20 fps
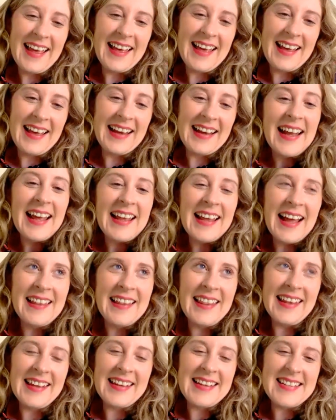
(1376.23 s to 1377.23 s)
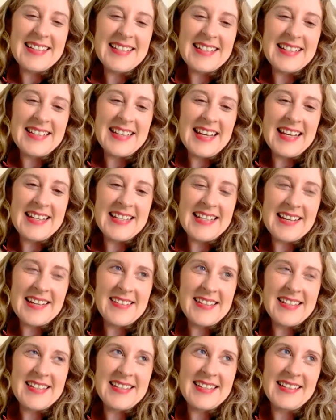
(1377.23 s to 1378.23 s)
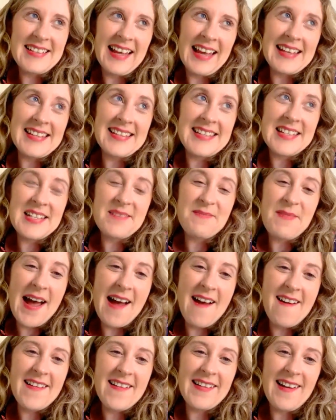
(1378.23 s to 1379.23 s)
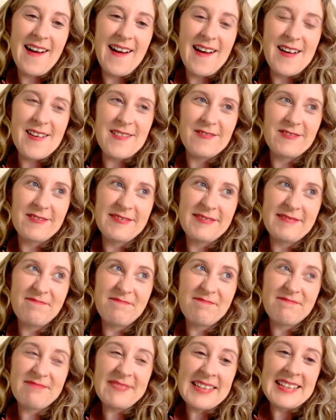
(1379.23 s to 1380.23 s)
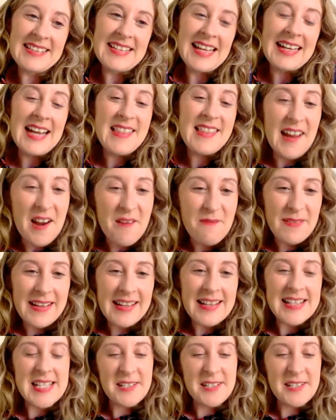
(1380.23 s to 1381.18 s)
I think it shows, I guess, the power of teletherapy. It's